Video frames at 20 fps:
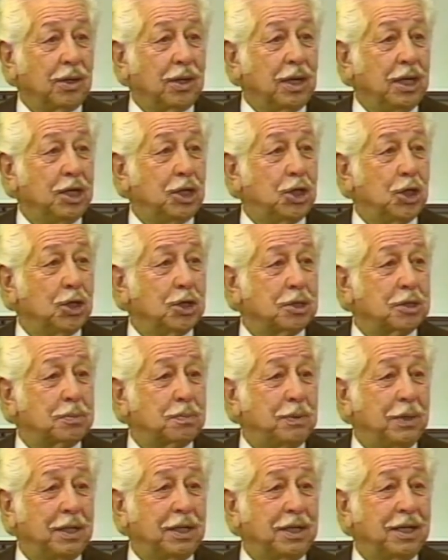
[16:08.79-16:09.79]
He couldn't
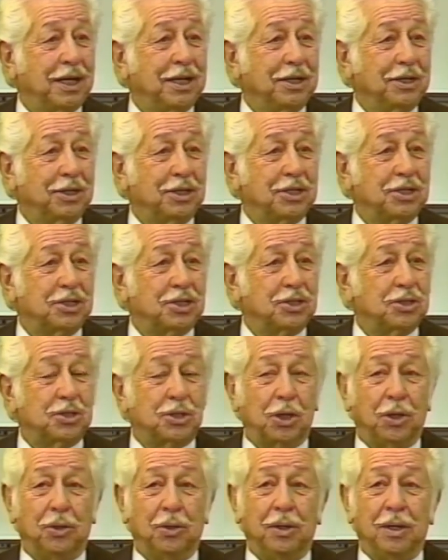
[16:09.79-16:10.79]
speak English, and
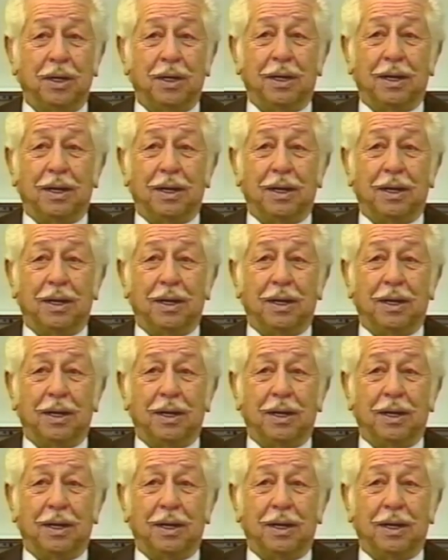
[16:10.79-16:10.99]
so